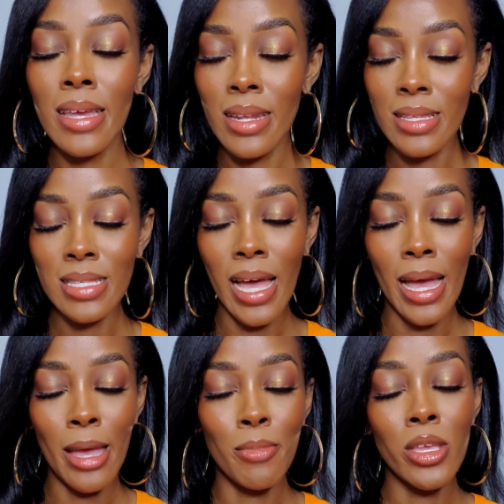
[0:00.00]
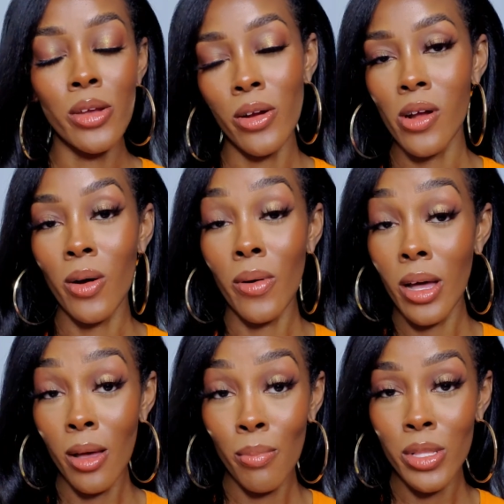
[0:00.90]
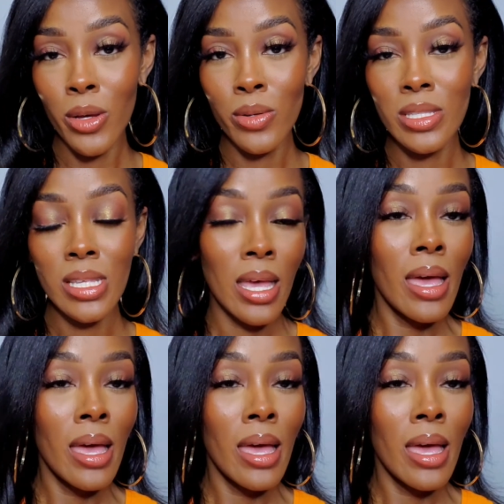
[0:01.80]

anytime your girl uploads.